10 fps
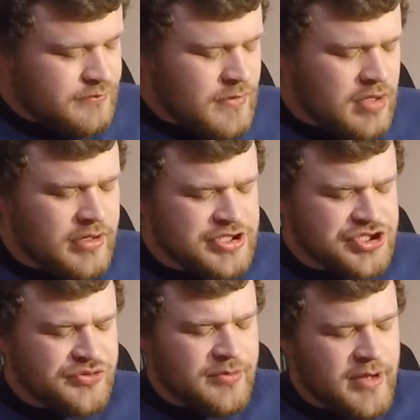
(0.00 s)
Let you
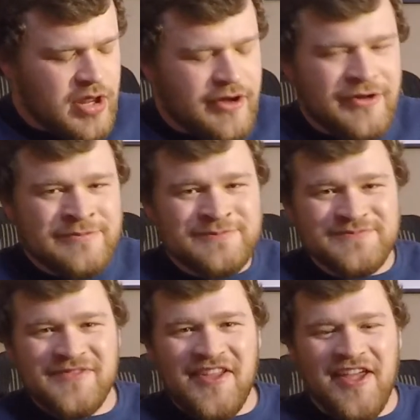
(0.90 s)
know in a minute here.
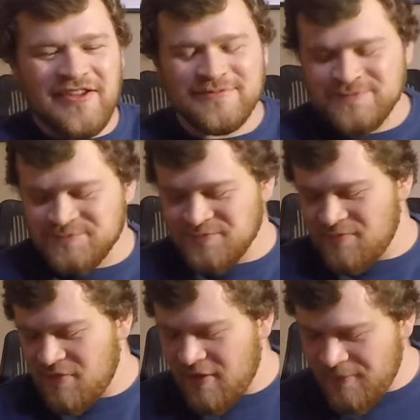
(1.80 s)
I'm
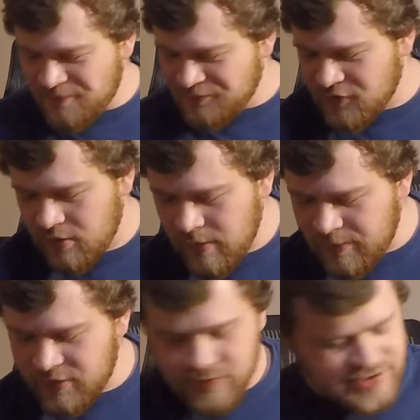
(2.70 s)
about to
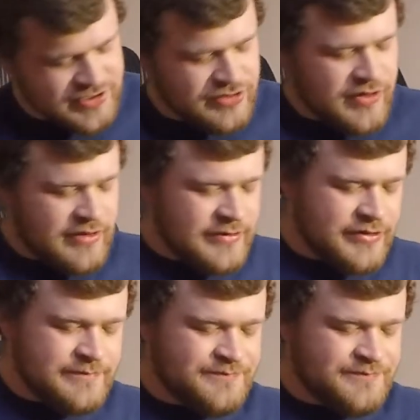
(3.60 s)
put the rest of the ground here.